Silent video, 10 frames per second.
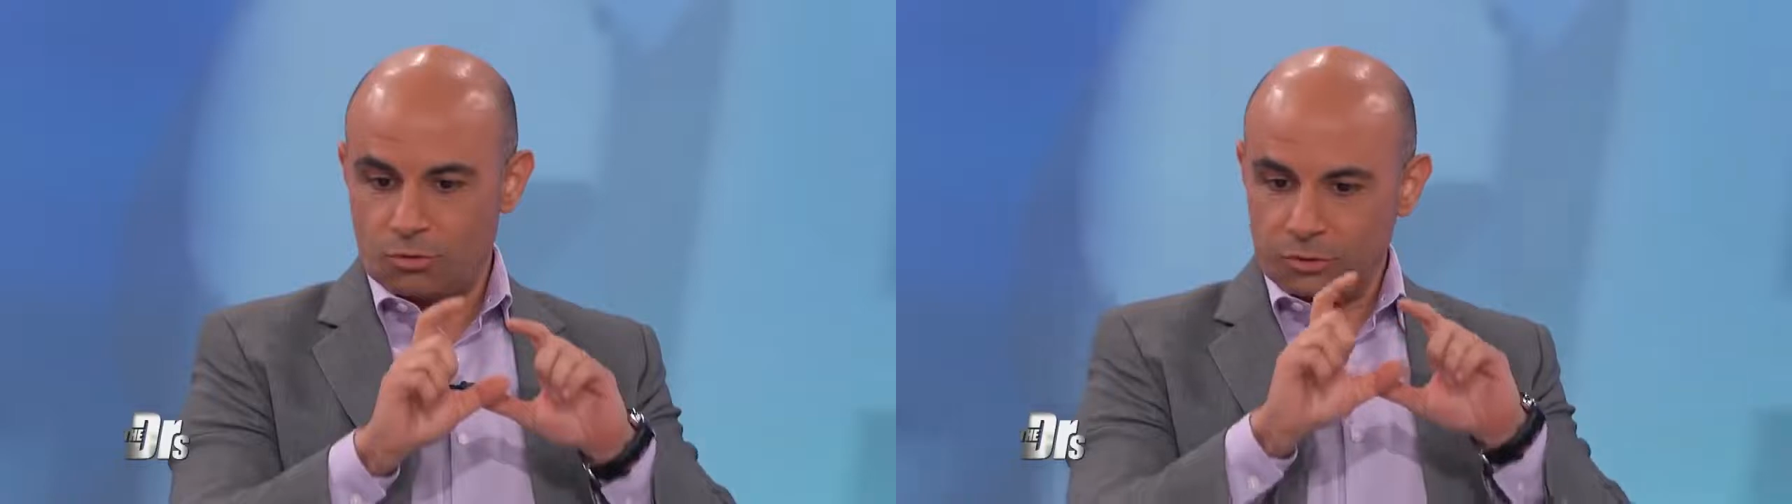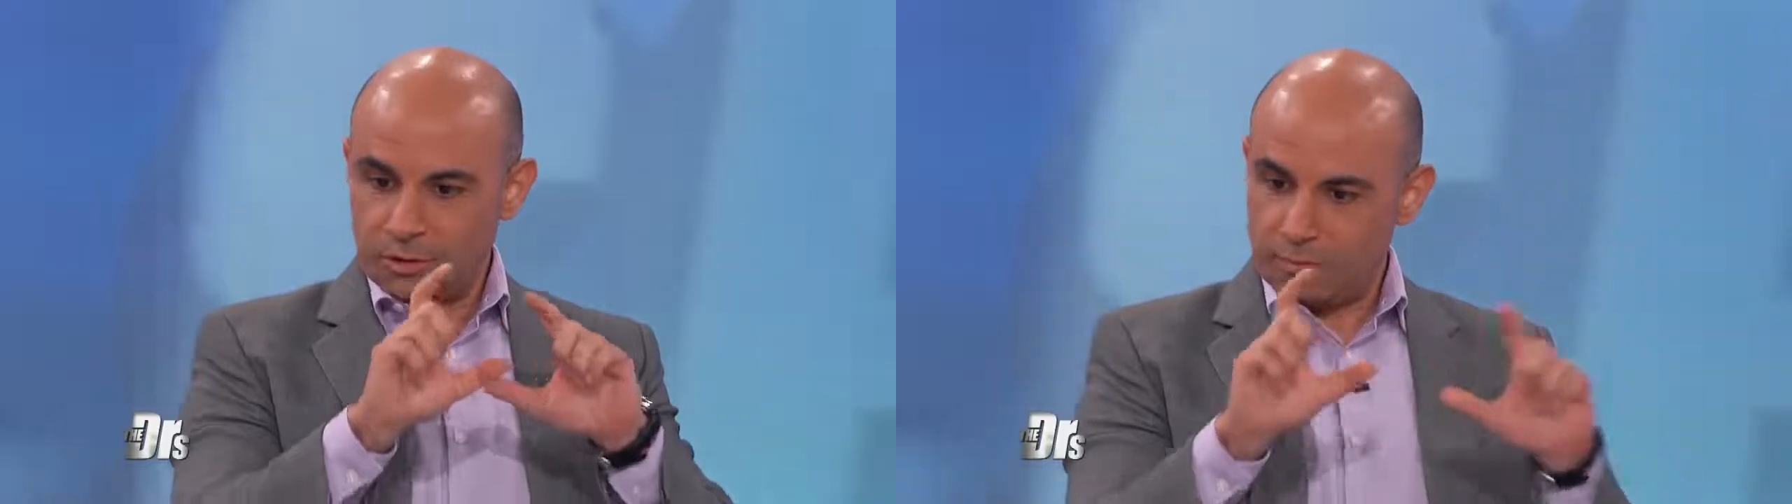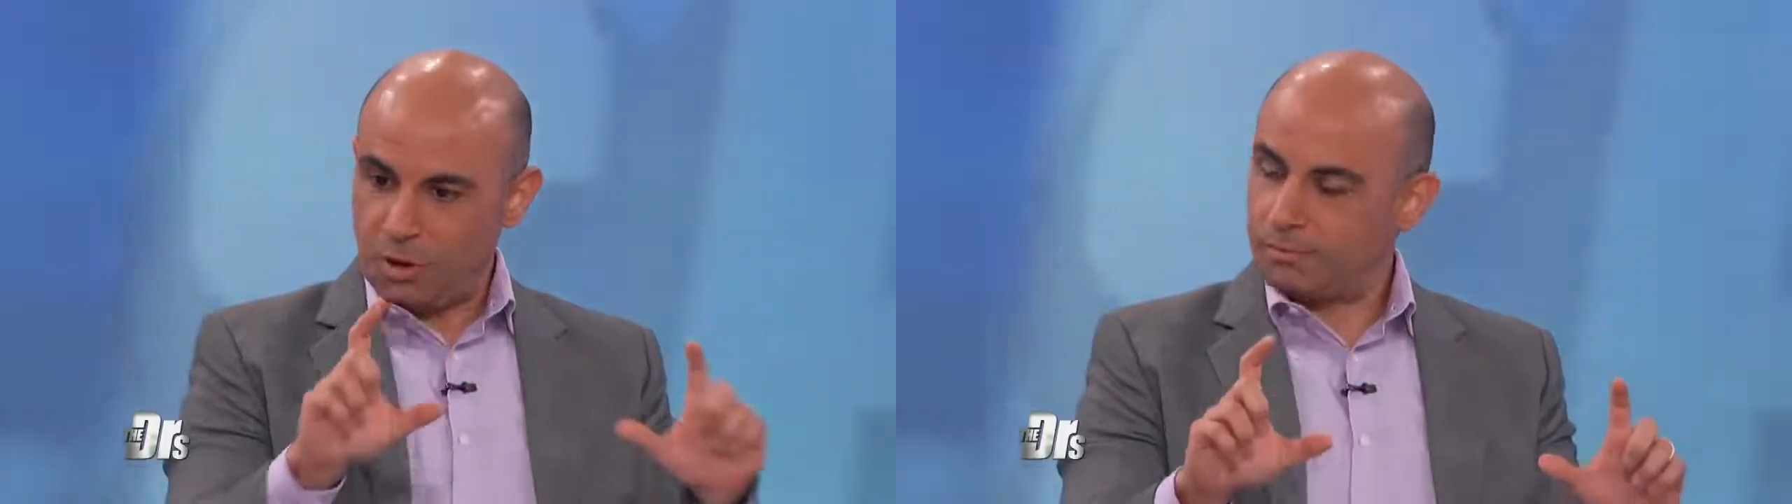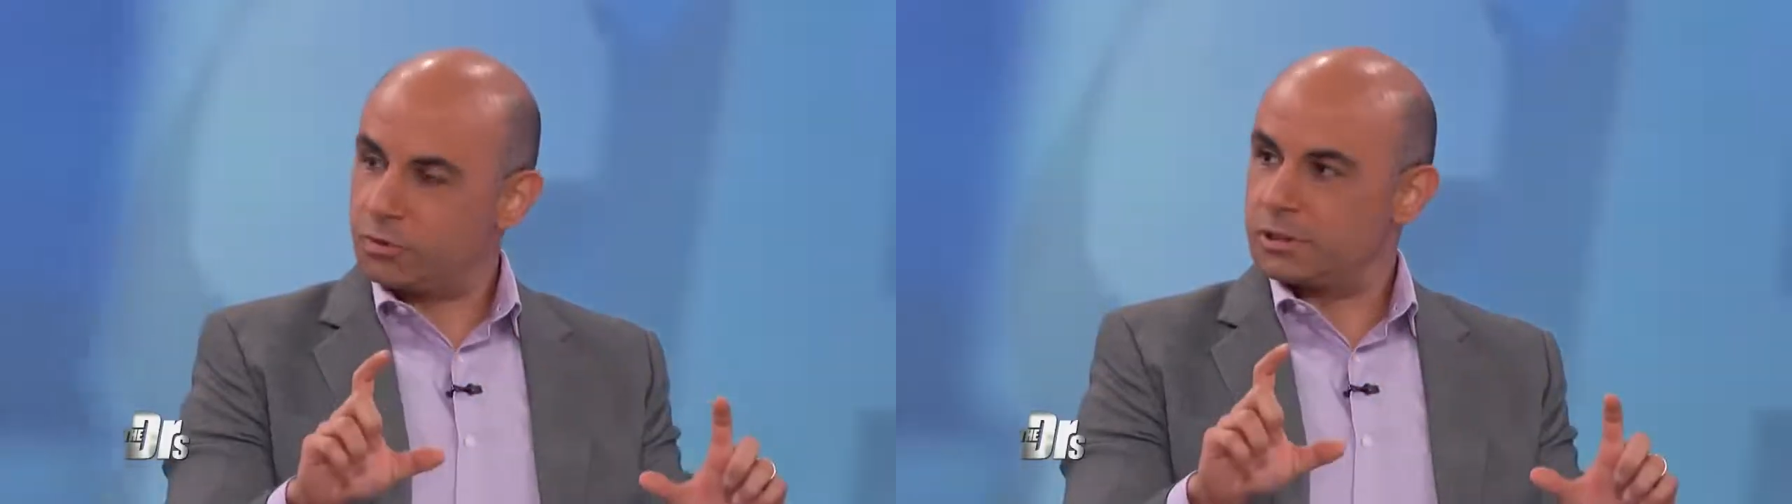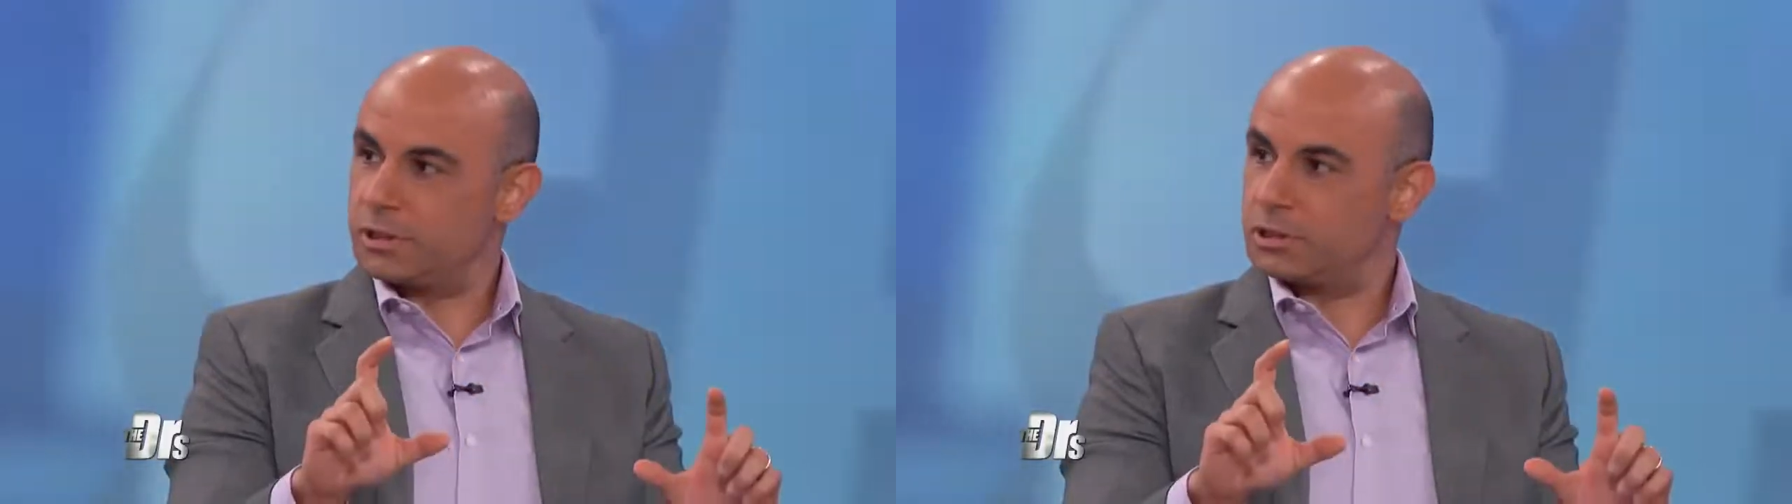only a small
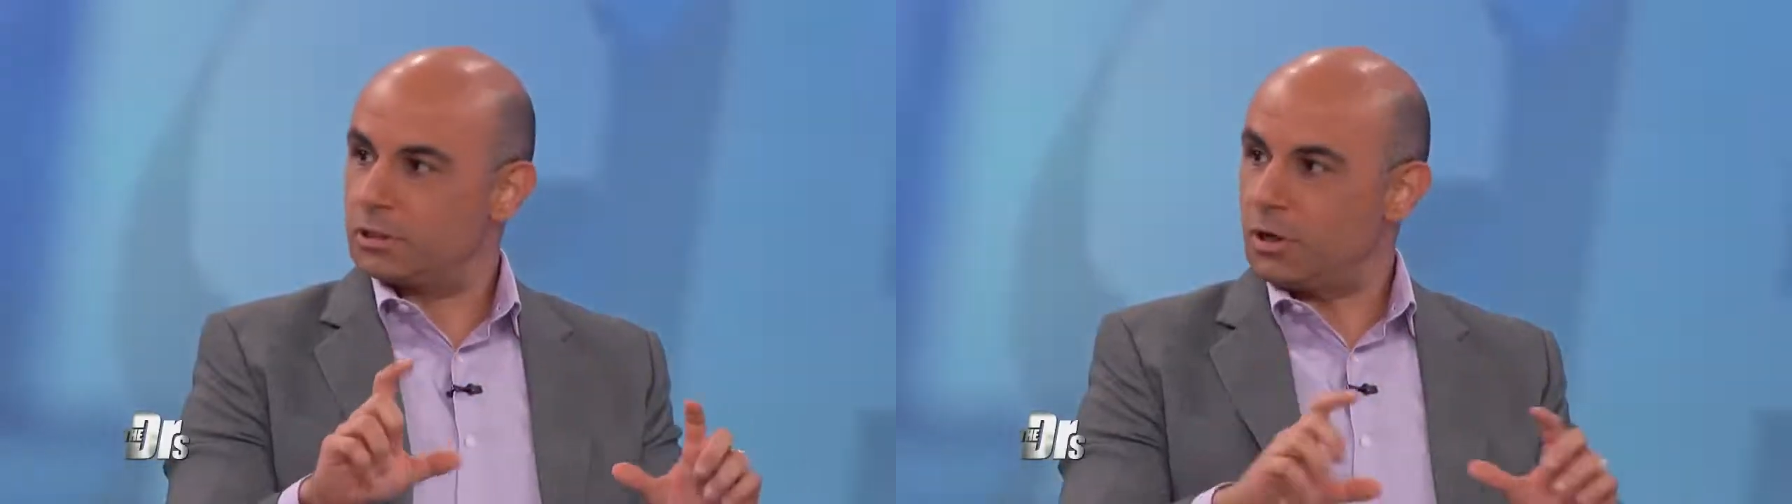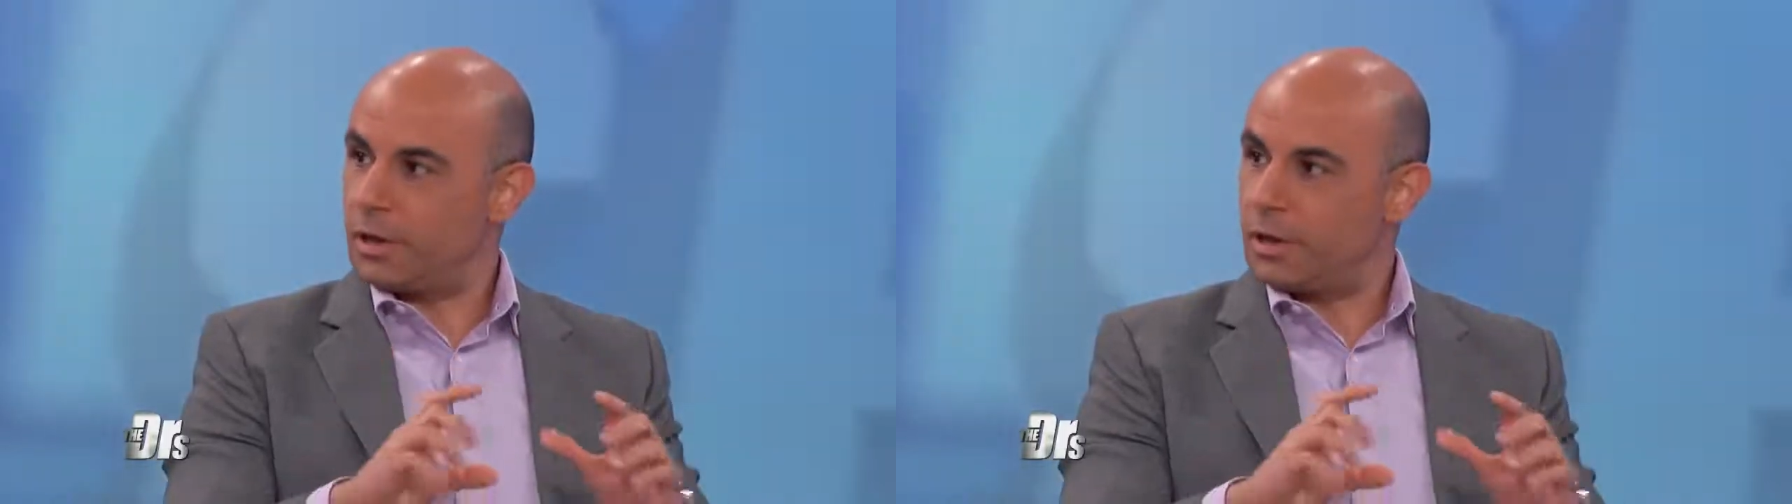percentage.